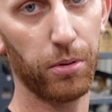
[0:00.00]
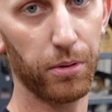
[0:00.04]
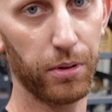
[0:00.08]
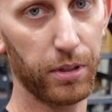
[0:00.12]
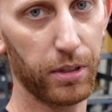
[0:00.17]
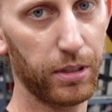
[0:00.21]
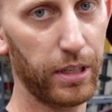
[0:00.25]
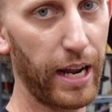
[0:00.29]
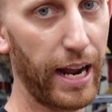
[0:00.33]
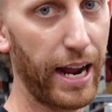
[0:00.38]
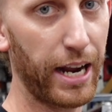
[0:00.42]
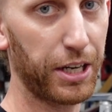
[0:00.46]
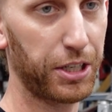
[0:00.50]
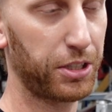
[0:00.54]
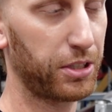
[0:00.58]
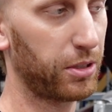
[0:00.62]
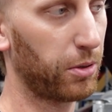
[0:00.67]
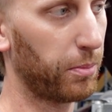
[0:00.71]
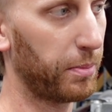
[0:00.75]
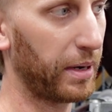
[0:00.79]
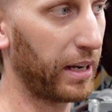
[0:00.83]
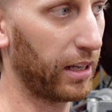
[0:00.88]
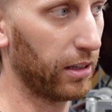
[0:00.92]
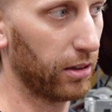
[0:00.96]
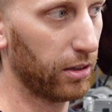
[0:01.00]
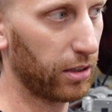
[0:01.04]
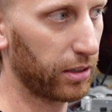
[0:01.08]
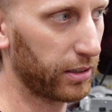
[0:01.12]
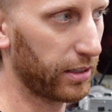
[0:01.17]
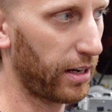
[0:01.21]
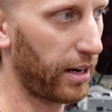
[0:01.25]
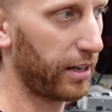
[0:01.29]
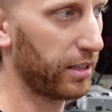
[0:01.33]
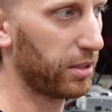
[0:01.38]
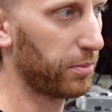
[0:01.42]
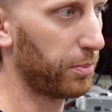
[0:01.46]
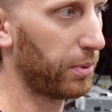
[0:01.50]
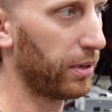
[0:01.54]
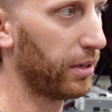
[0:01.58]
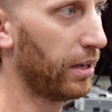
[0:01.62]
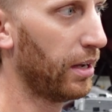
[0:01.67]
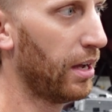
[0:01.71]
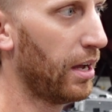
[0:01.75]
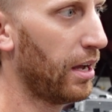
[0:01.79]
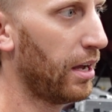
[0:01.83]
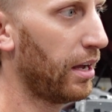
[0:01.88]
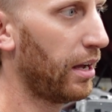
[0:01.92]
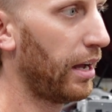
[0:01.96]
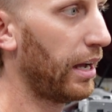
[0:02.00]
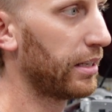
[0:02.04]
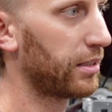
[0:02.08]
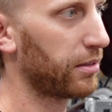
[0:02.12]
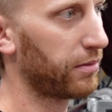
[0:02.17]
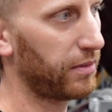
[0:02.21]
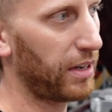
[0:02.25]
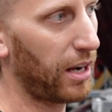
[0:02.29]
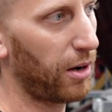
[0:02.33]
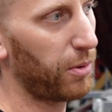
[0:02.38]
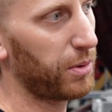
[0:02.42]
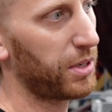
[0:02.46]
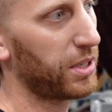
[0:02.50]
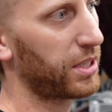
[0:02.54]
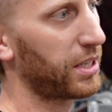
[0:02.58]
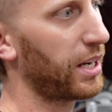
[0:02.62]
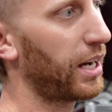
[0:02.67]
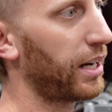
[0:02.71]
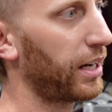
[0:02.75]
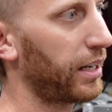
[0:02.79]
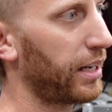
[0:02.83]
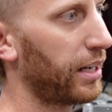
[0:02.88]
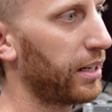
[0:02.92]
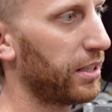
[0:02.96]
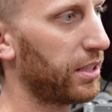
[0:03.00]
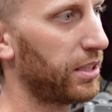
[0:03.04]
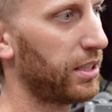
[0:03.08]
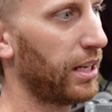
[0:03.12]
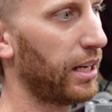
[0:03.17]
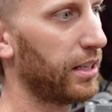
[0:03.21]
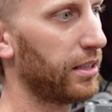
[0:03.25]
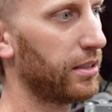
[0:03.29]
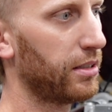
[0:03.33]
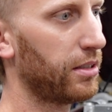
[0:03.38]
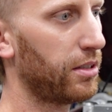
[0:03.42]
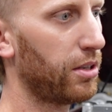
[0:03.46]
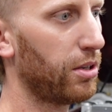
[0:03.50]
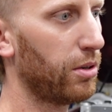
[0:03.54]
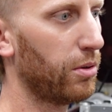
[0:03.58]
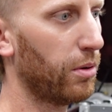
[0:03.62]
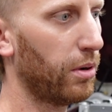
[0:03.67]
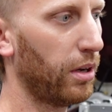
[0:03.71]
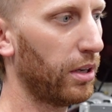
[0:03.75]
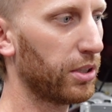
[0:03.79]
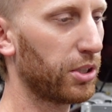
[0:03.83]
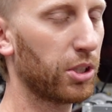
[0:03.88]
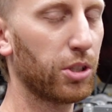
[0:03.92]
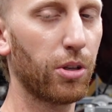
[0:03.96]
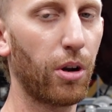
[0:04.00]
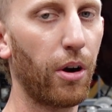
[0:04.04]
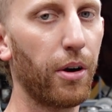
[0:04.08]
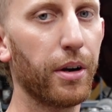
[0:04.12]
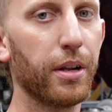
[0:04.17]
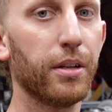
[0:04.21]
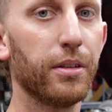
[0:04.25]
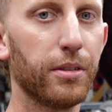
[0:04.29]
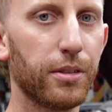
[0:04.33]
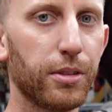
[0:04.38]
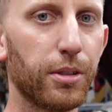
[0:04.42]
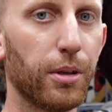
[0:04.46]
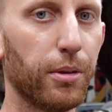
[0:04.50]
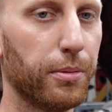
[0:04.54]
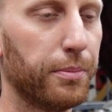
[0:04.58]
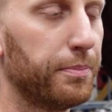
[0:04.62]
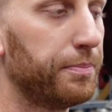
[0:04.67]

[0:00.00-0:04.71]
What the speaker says: the dash to make it look nice. But as of now, we just got it kind of setting to start it. So